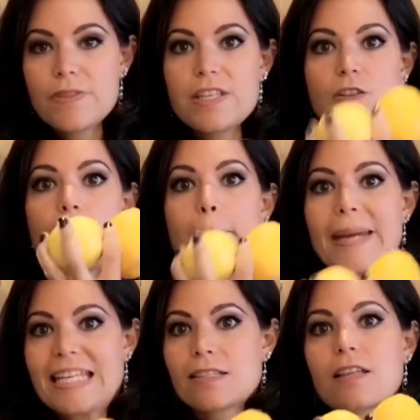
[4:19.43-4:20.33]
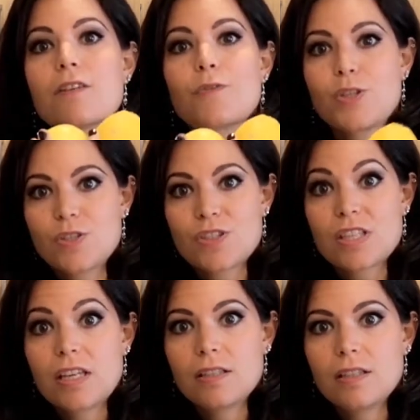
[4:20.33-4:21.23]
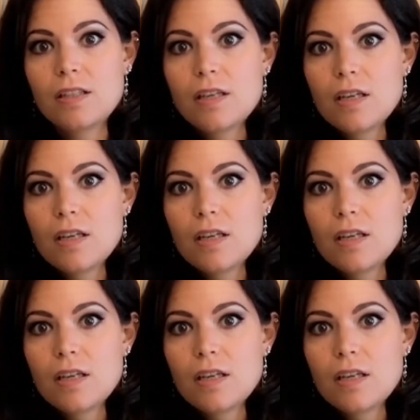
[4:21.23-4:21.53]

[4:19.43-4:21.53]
These are amazing for your skin.